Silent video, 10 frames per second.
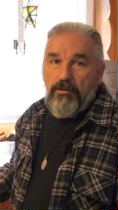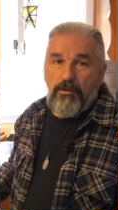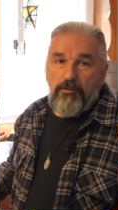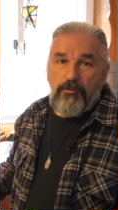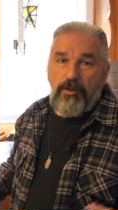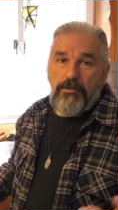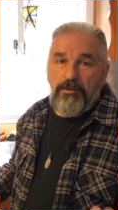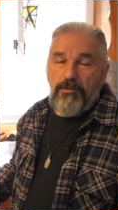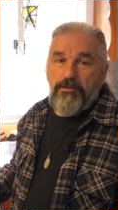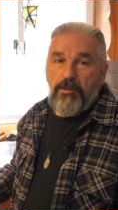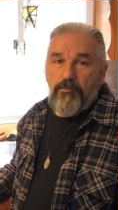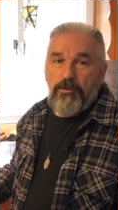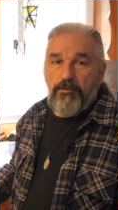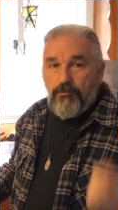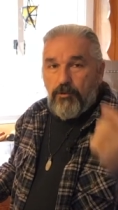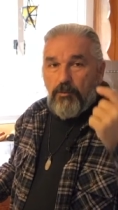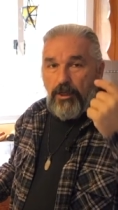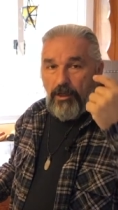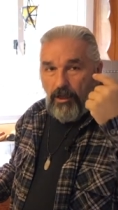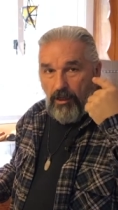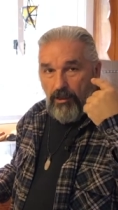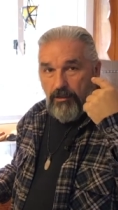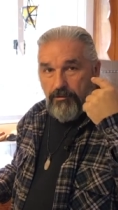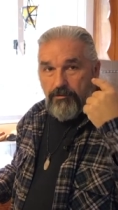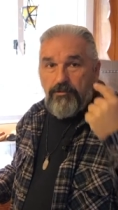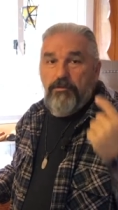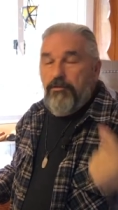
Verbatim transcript: If I need something for my eyes,